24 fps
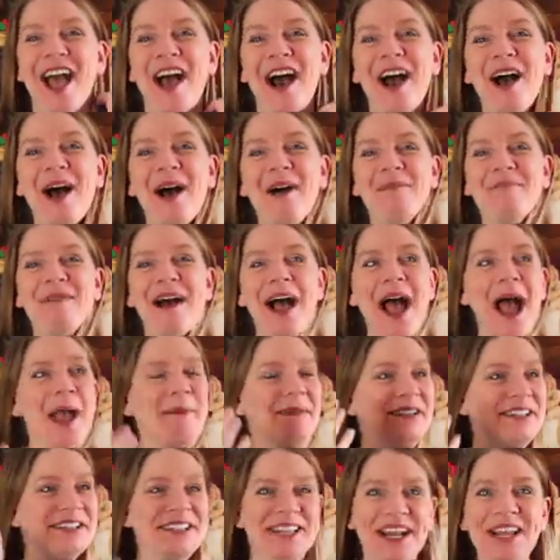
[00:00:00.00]
I'm
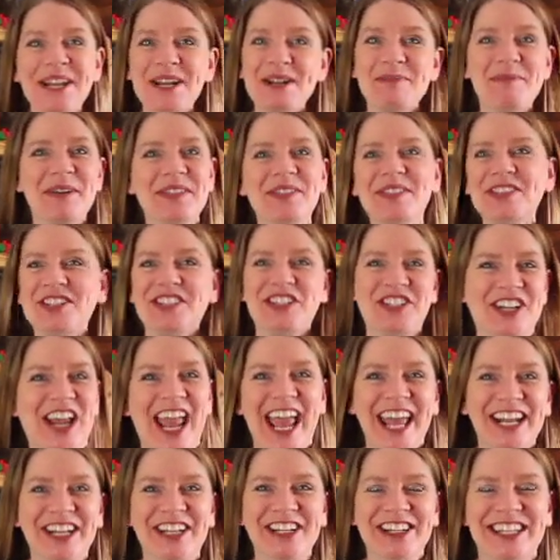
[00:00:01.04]
excited about this
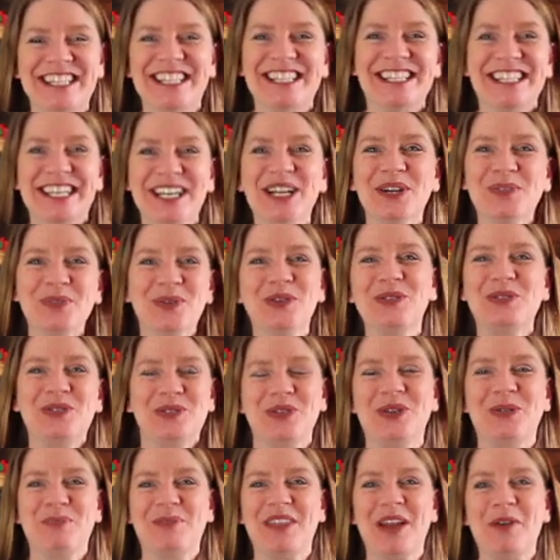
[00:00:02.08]
channel, this Lingaroo
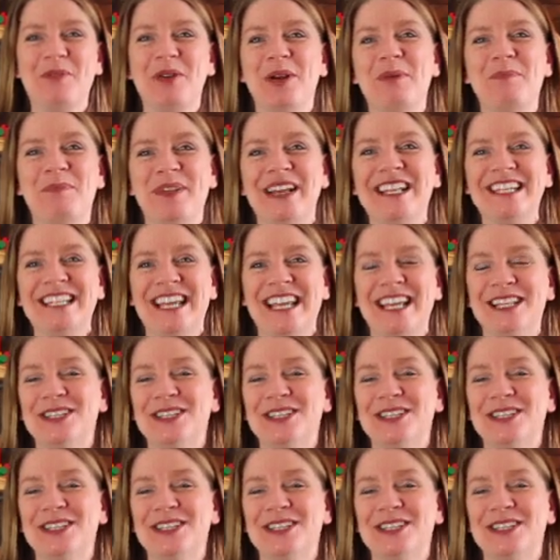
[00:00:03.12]
Troop that we're building.